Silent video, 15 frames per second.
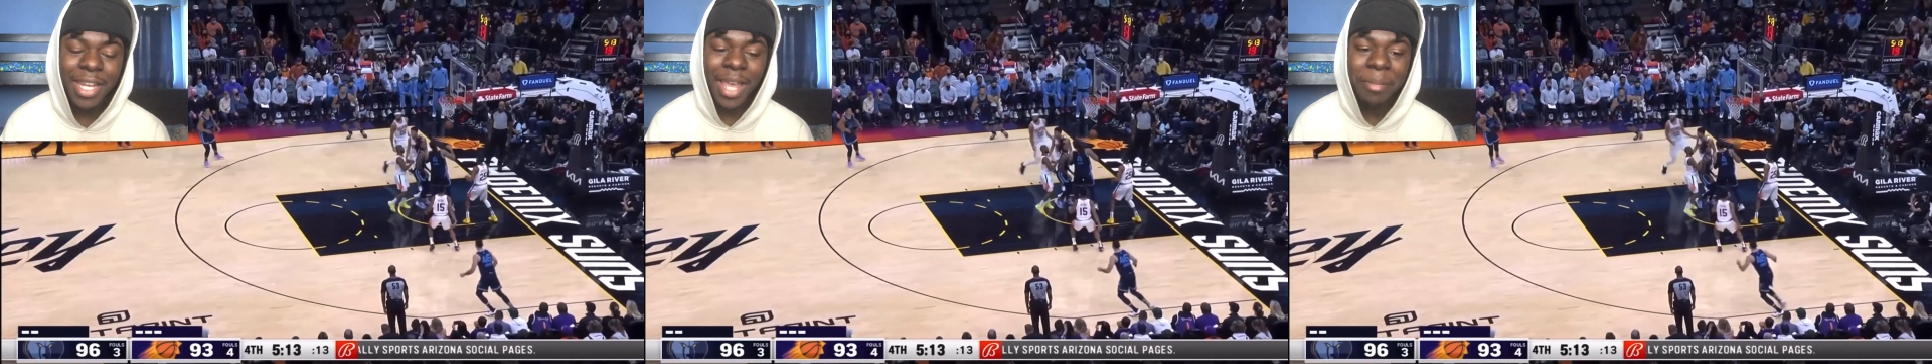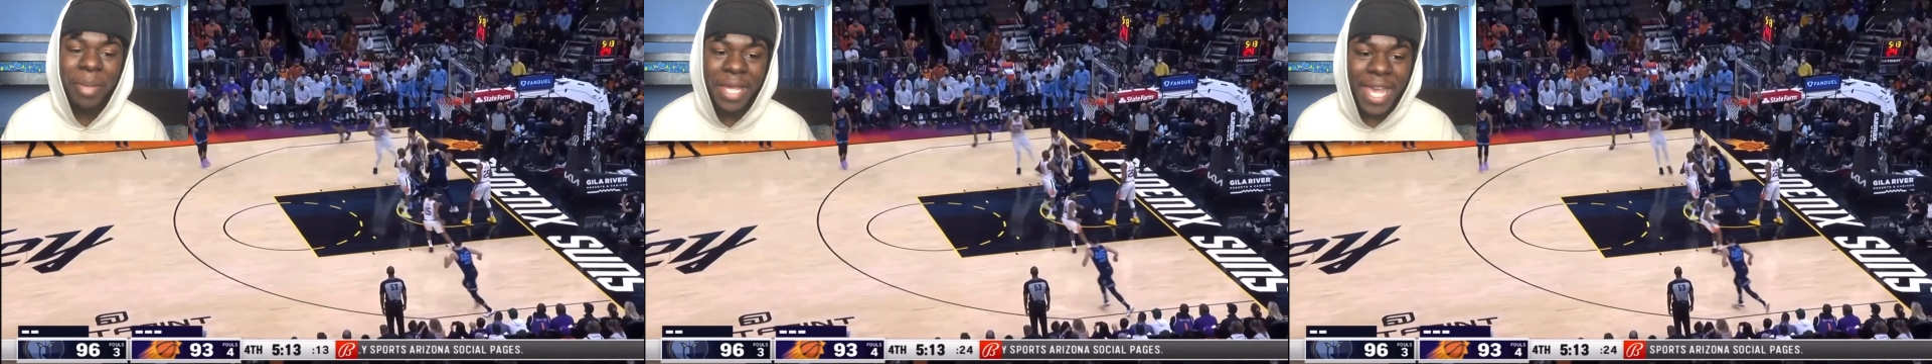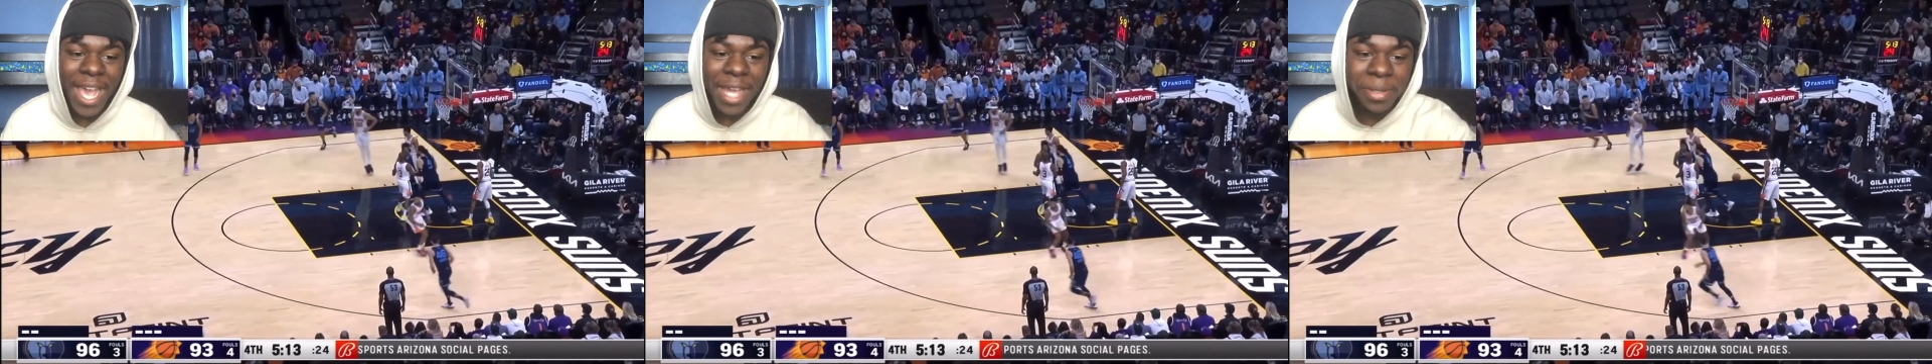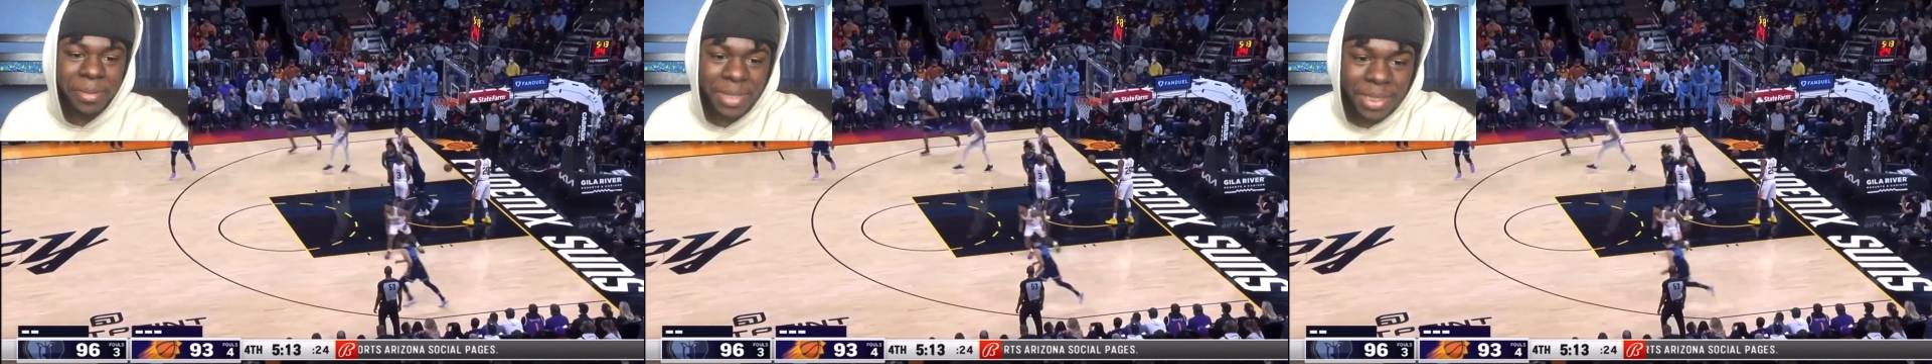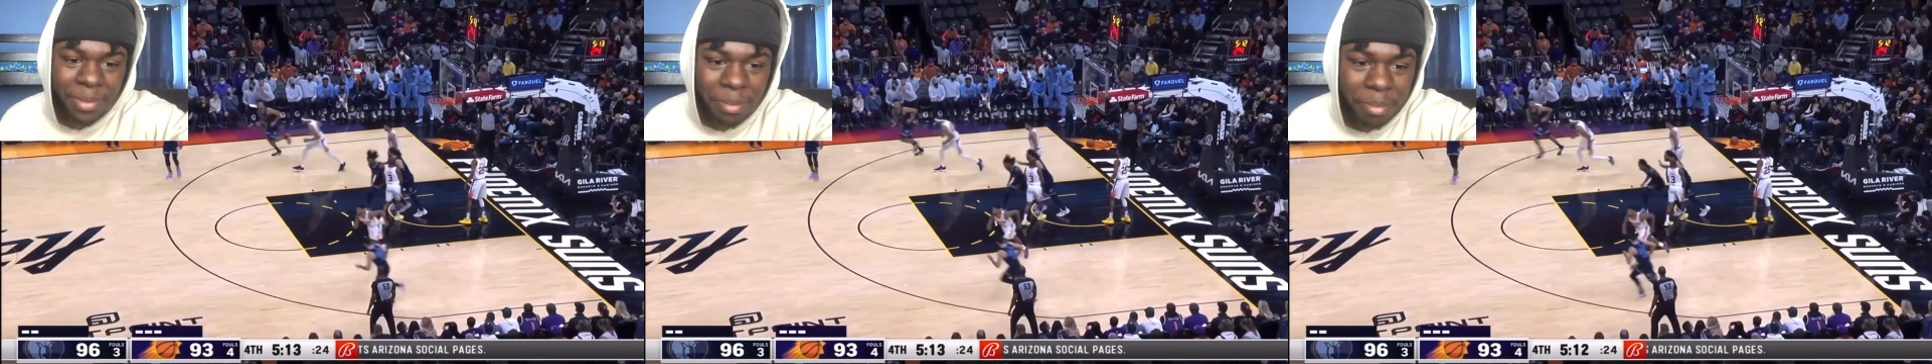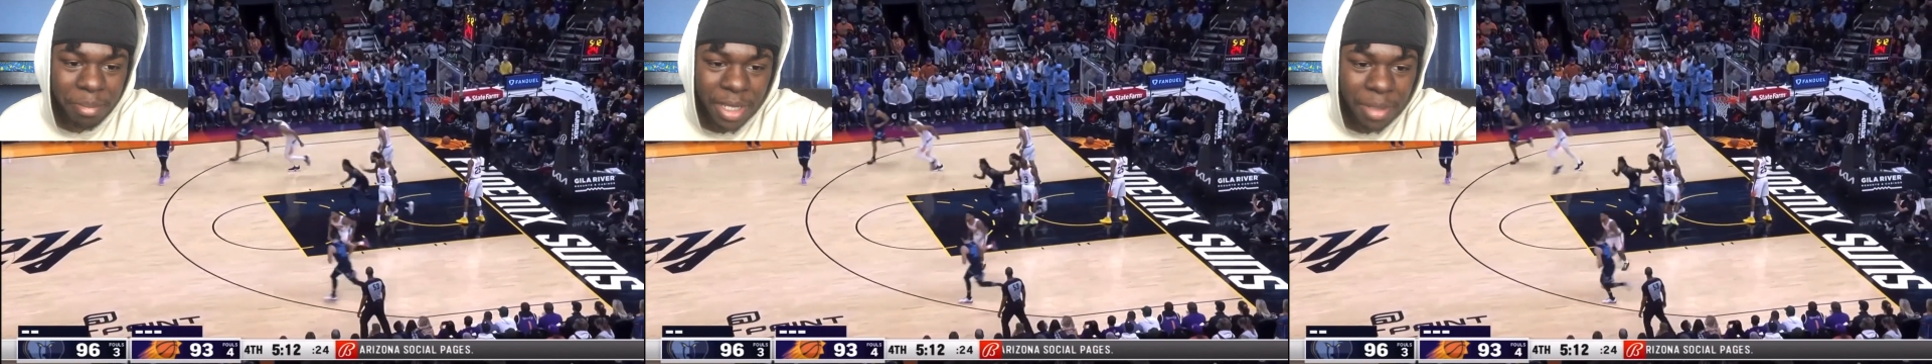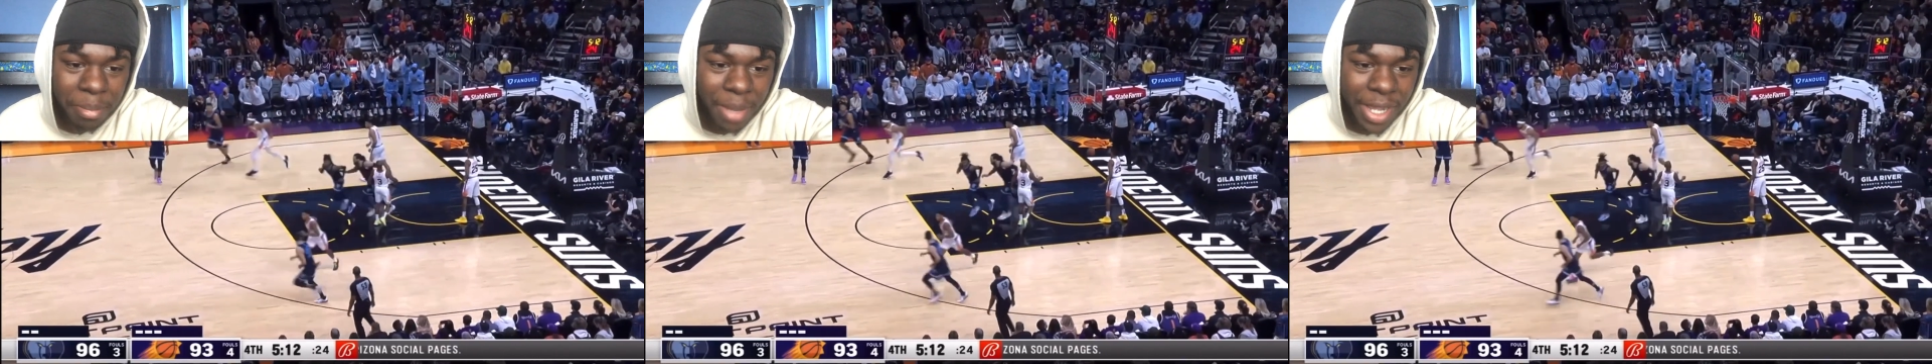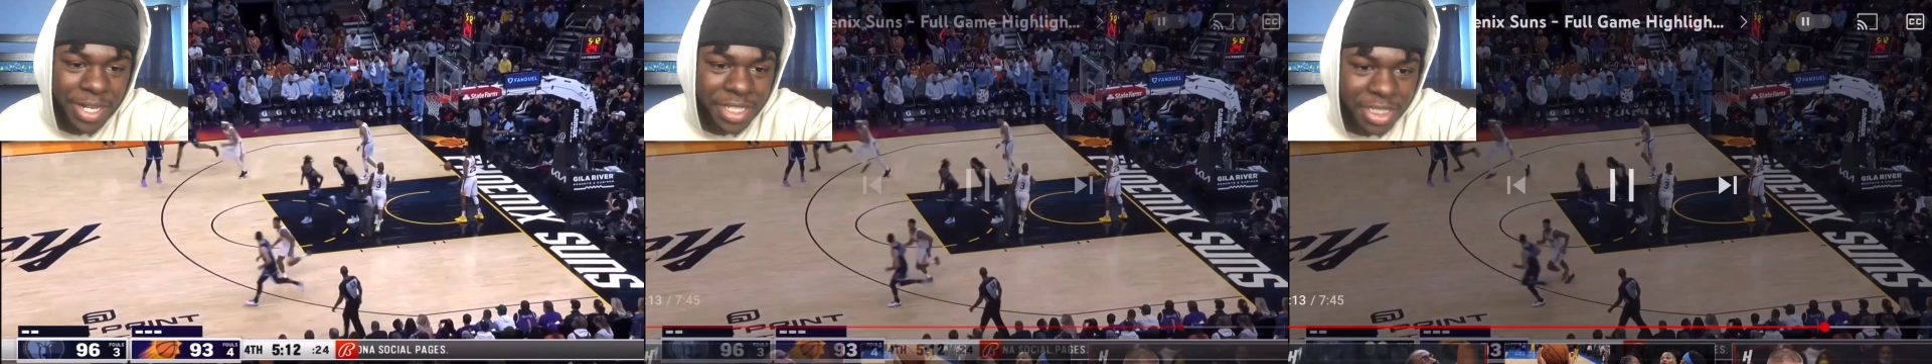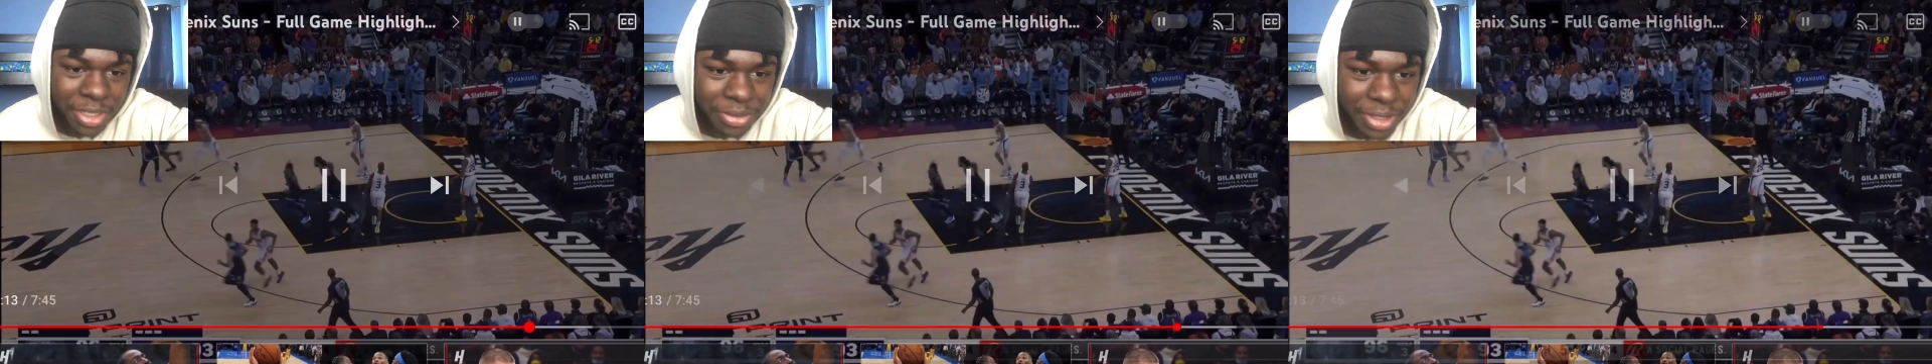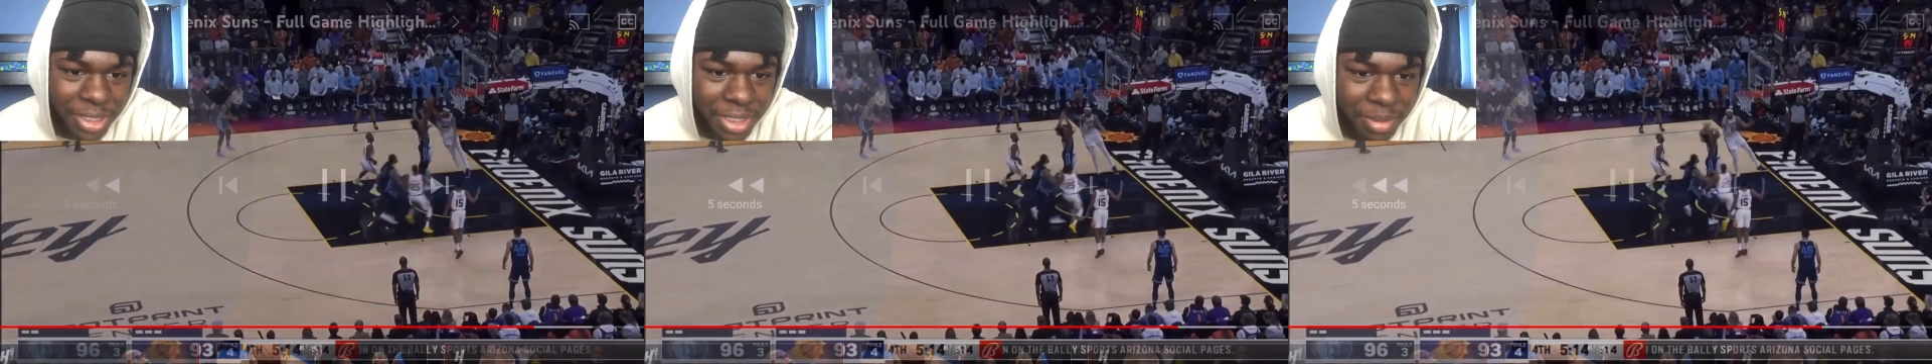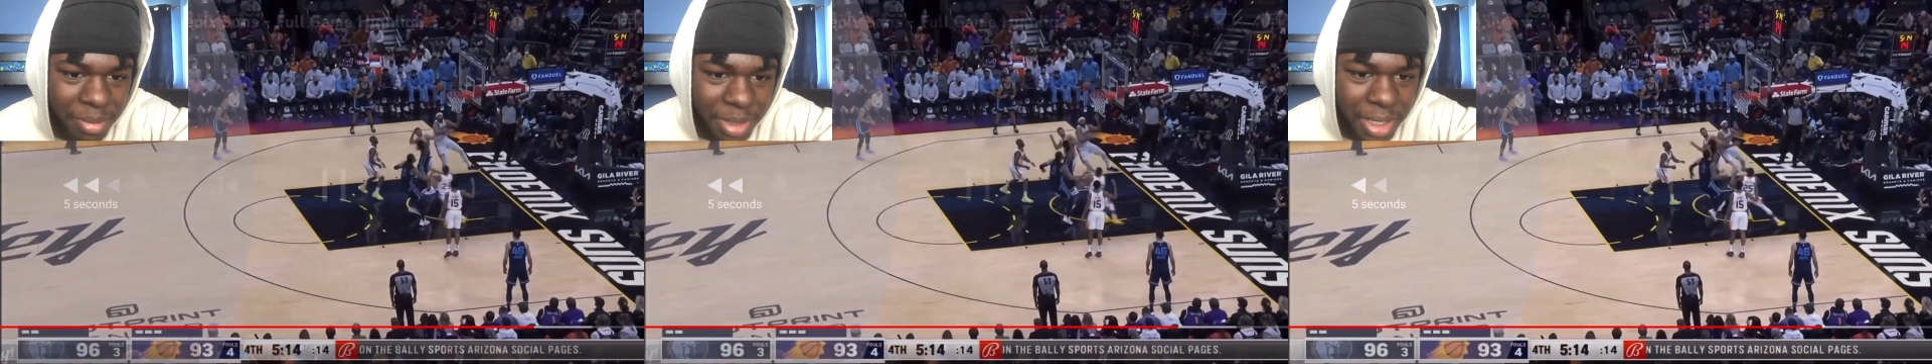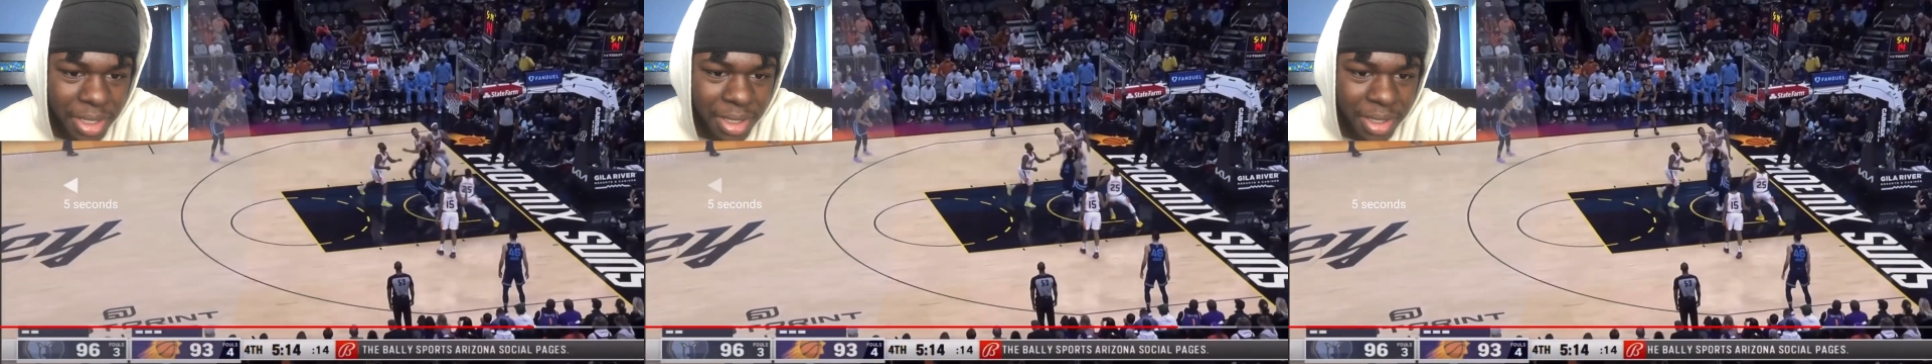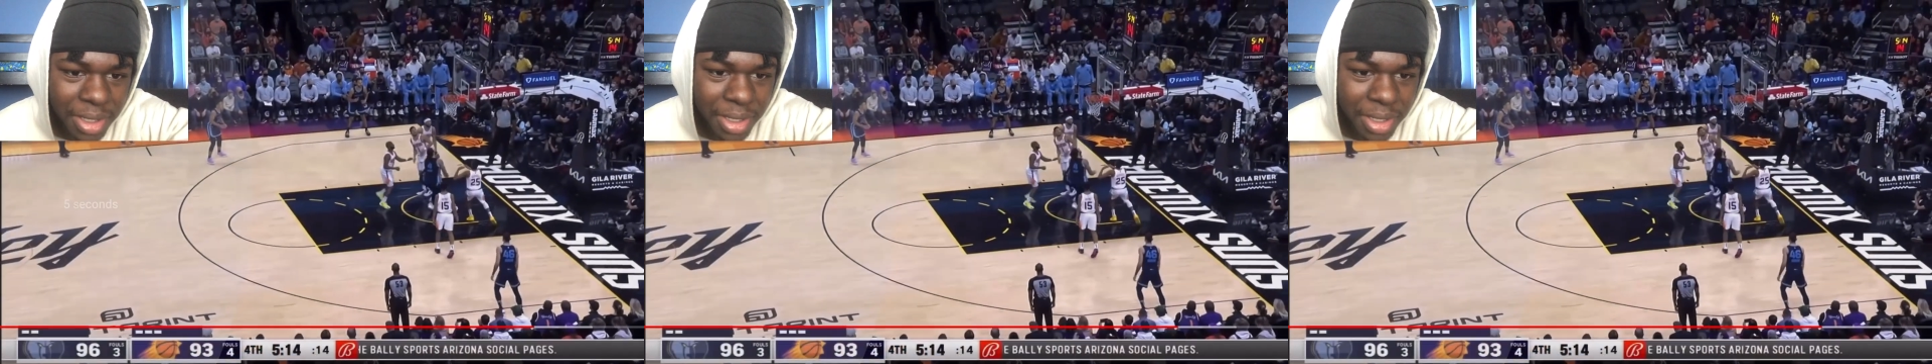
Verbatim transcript: that man Adams had them big body screens a bit.